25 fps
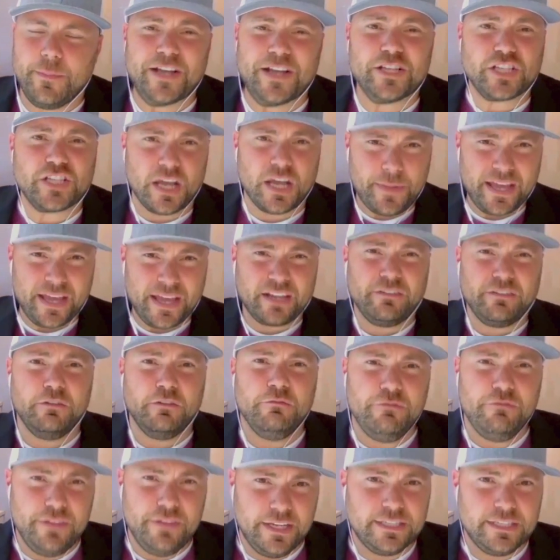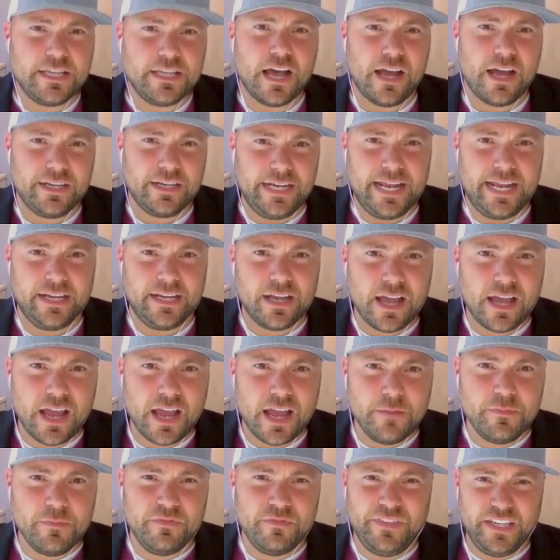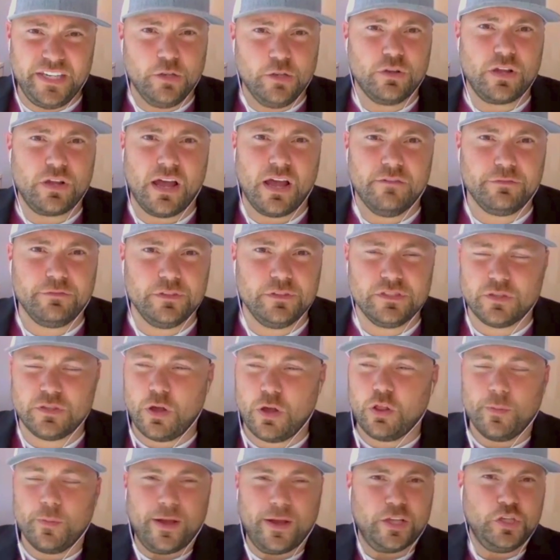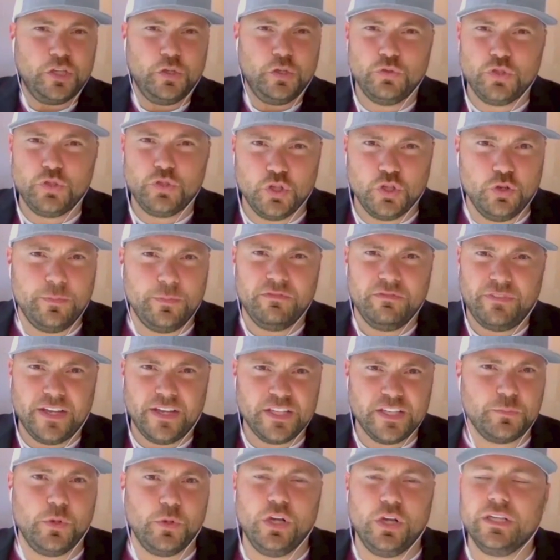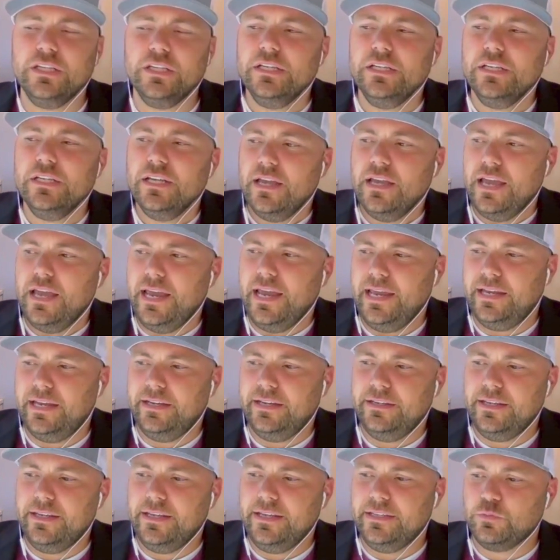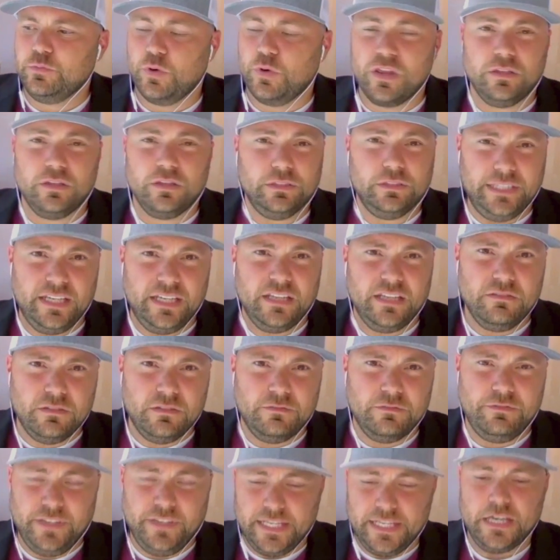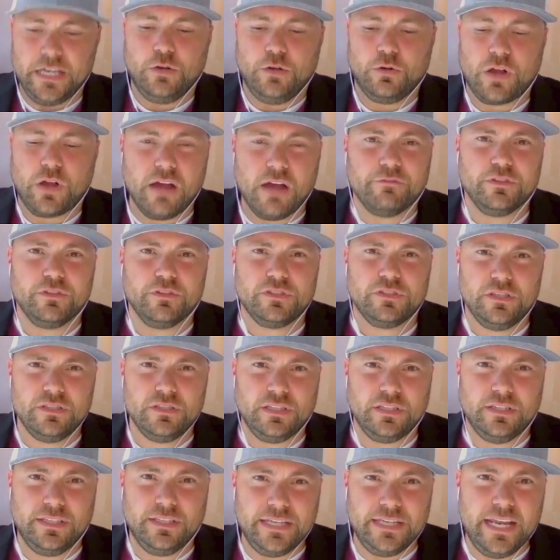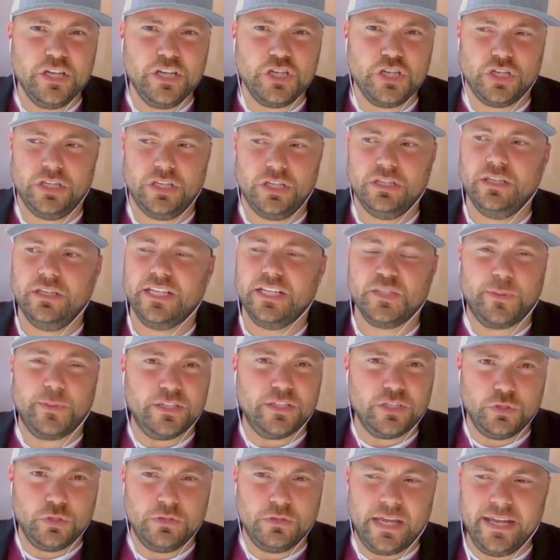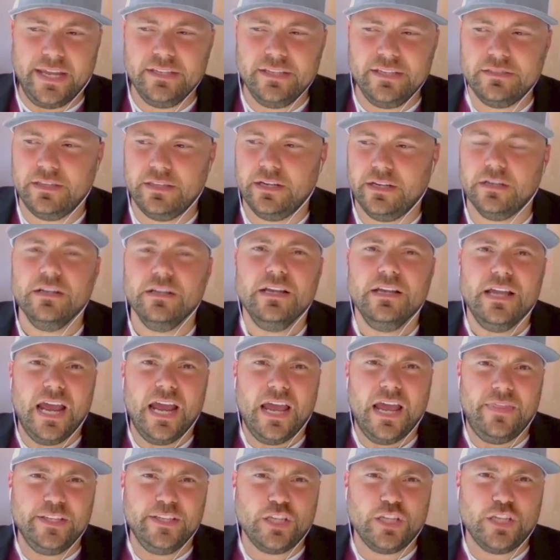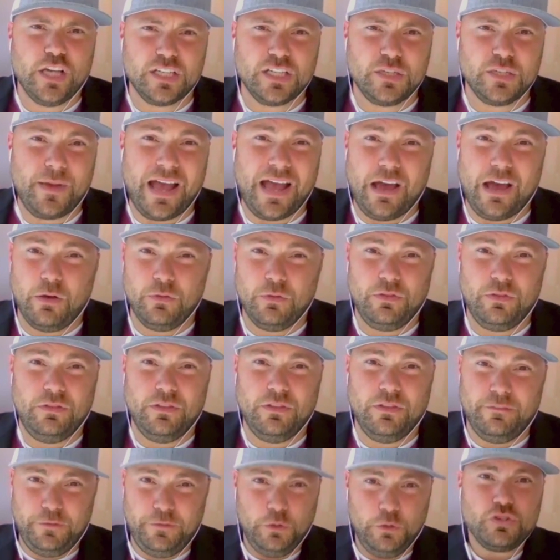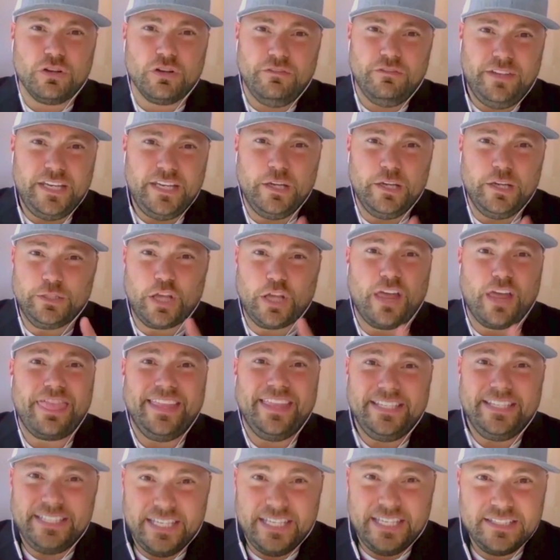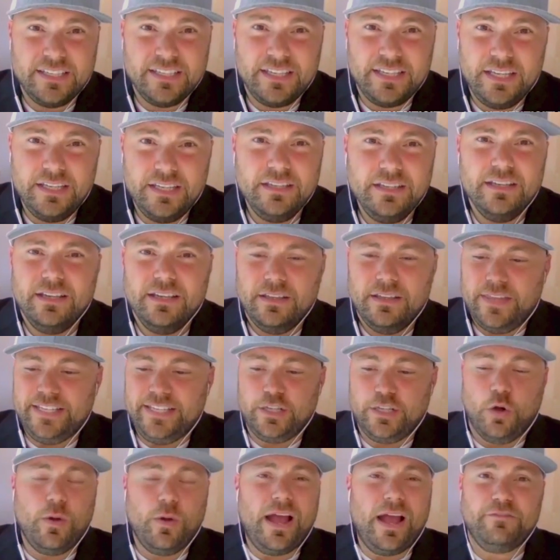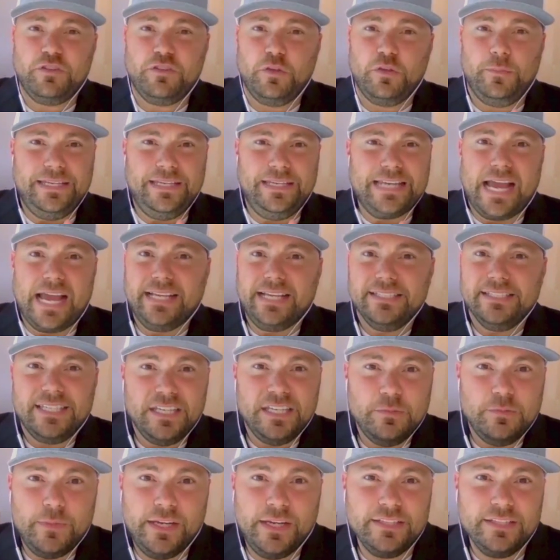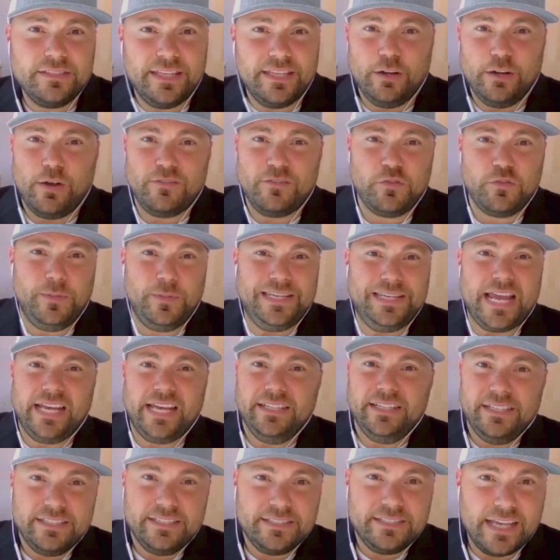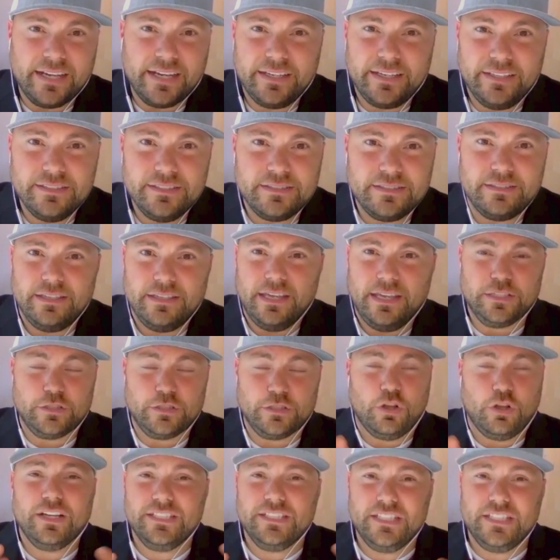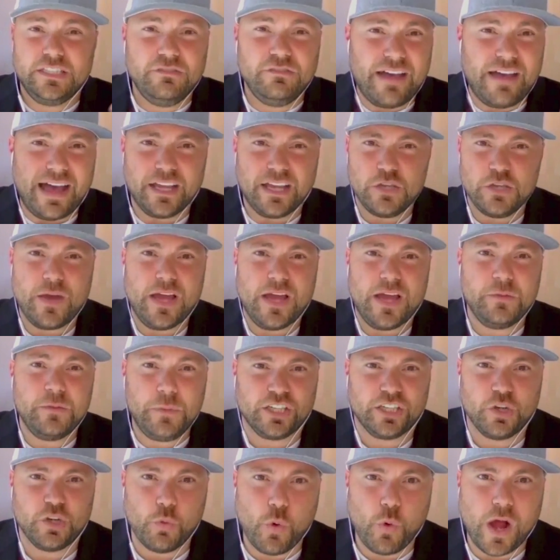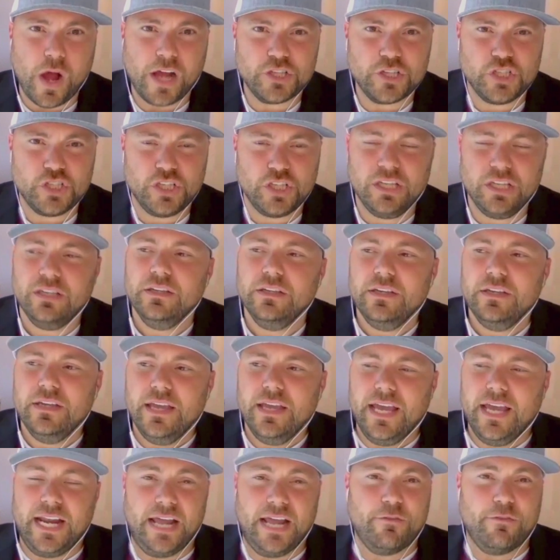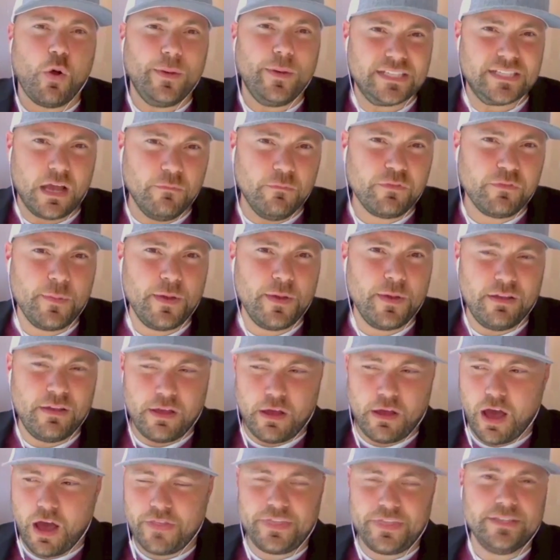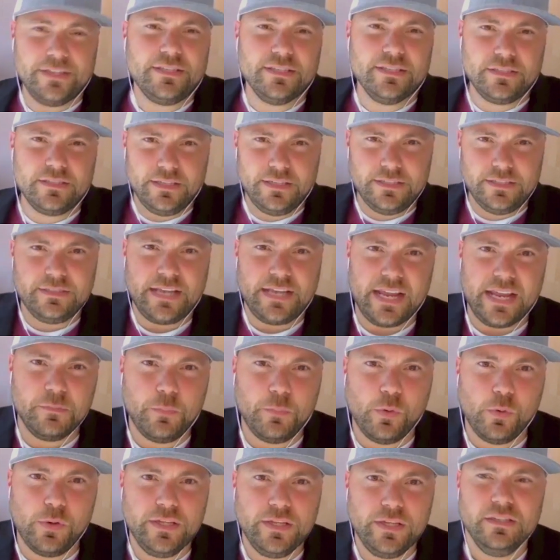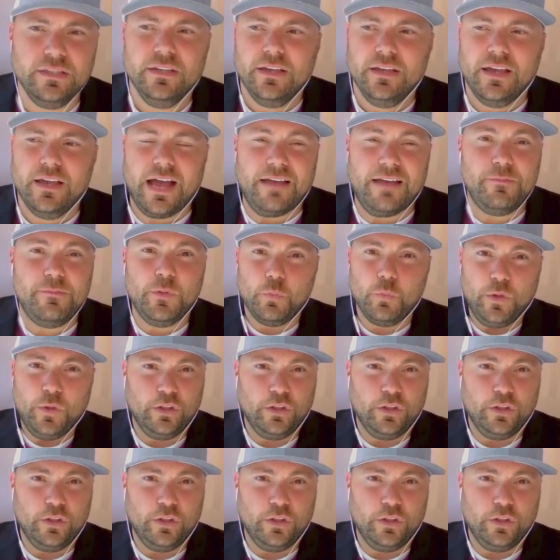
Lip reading: I just got back from VidCon in Anaheim, video conference all about YouTube and Facebook, and it's one of the leading video conferences in the nation. And I spent 2 days there, and they talked about how the future of video is authenticity. They don't have to be 19 minutes. They don't have to be 90 seconds. As long as it's value add, people are going to watch it. And I've always come from an authenticity standpoint.